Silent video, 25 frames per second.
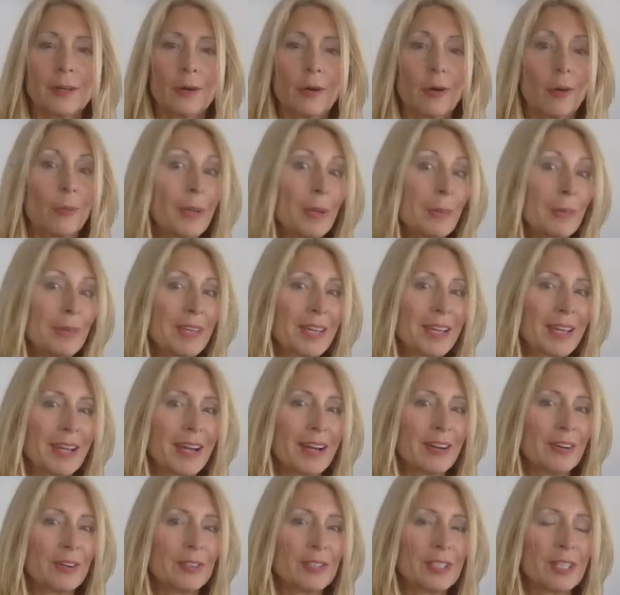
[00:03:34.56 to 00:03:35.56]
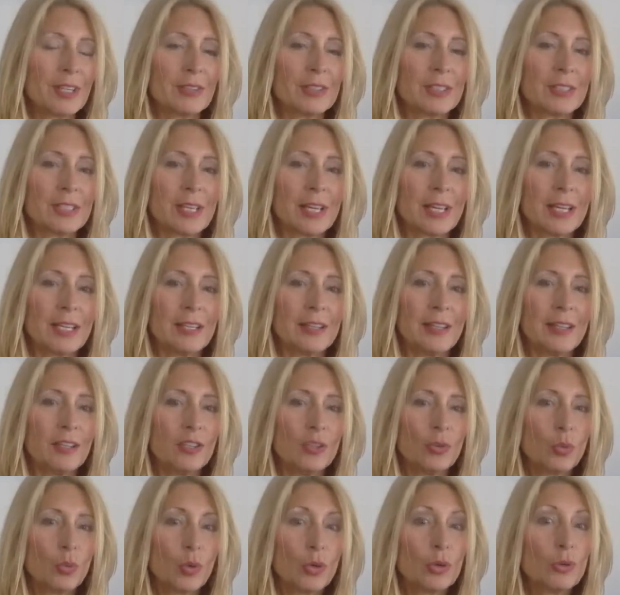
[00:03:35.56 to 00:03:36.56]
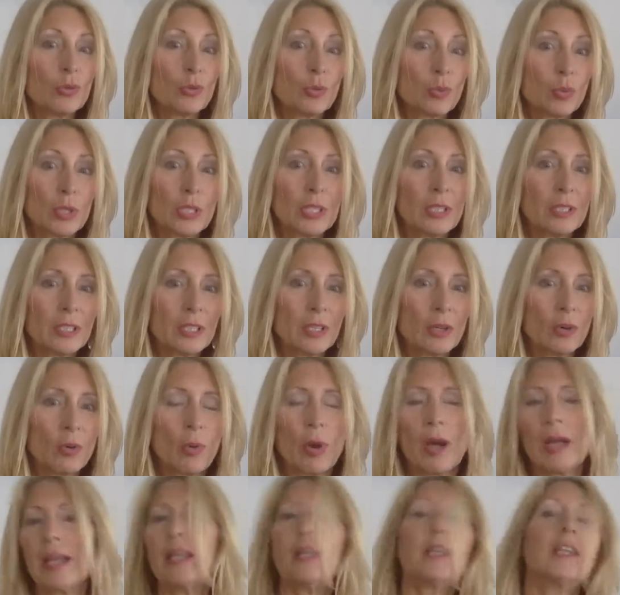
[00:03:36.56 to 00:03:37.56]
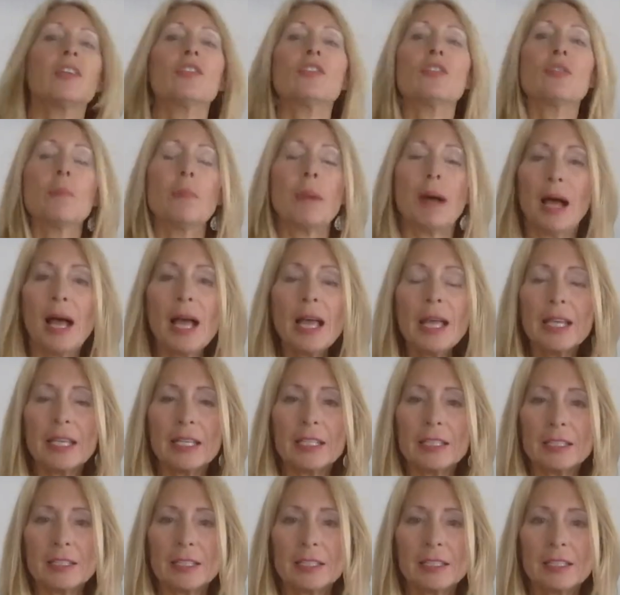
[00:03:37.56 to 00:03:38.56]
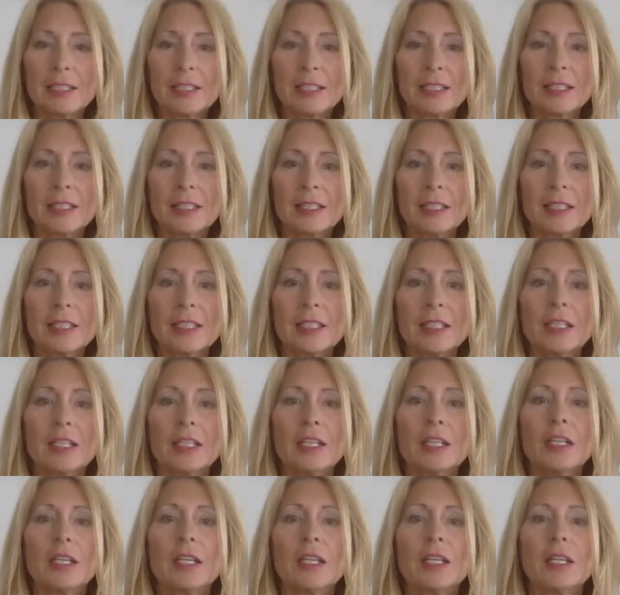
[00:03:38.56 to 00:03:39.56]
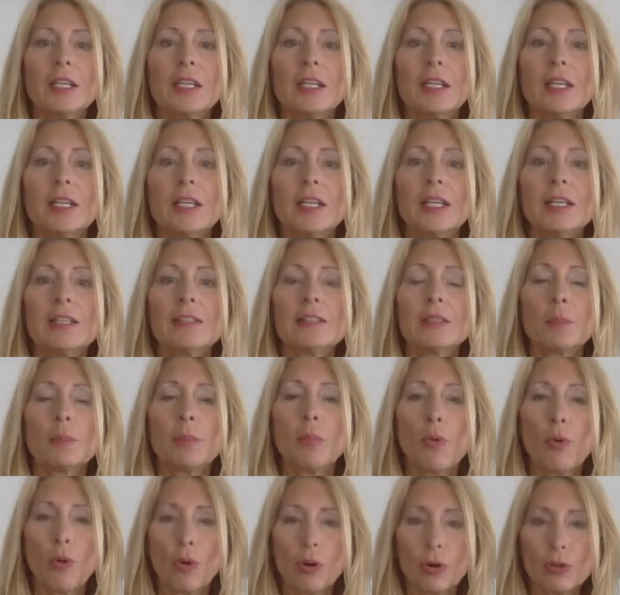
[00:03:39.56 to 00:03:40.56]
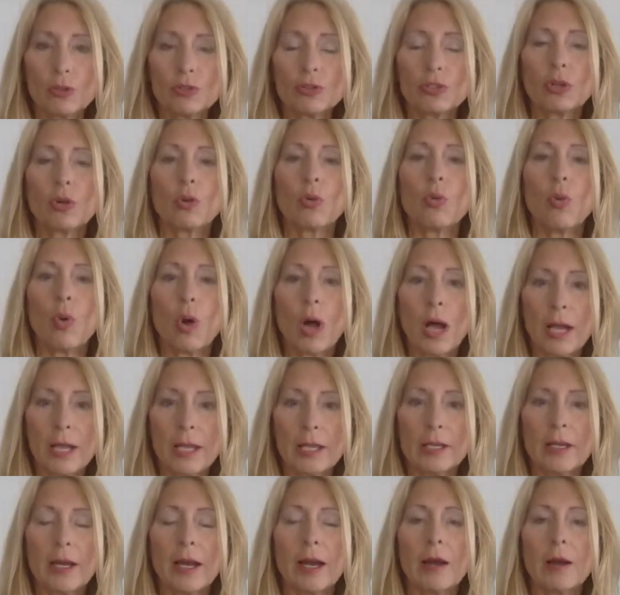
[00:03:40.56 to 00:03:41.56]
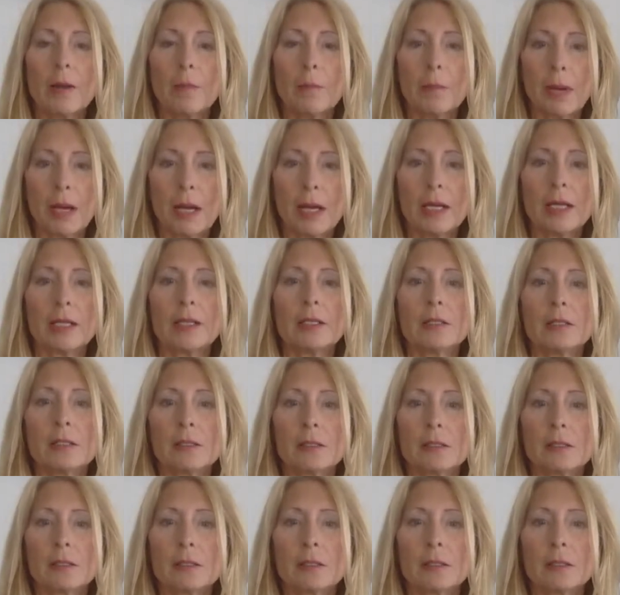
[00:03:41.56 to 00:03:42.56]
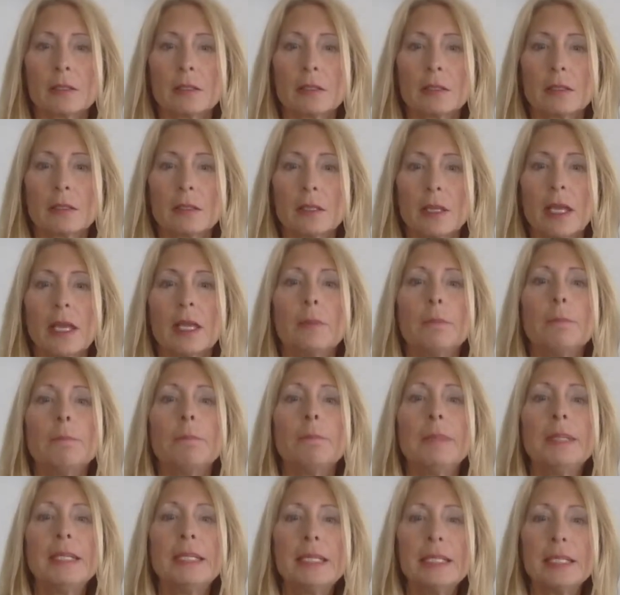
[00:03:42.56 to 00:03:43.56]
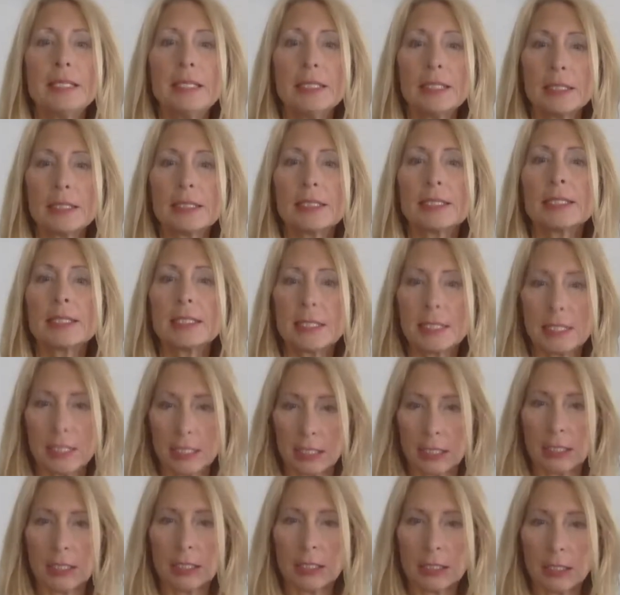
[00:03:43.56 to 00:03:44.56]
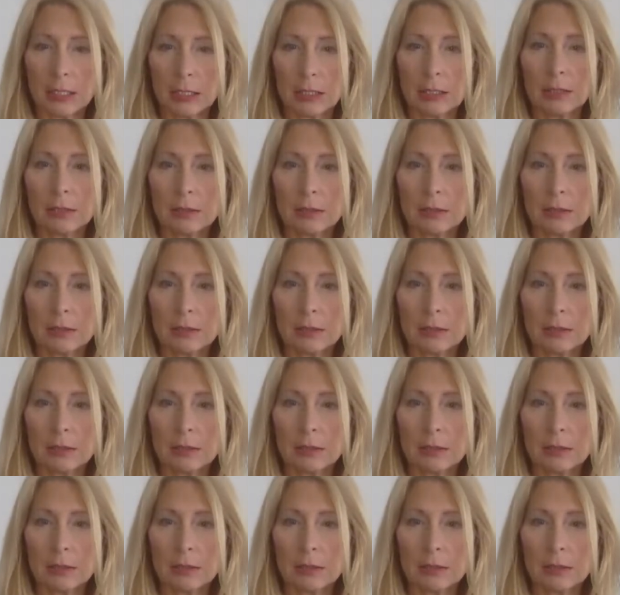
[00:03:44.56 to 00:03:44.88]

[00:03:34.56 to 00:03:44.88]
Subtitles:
or maybe the cars outside, then you weren't really quieting your mind. It's important to quiet our minds and be still.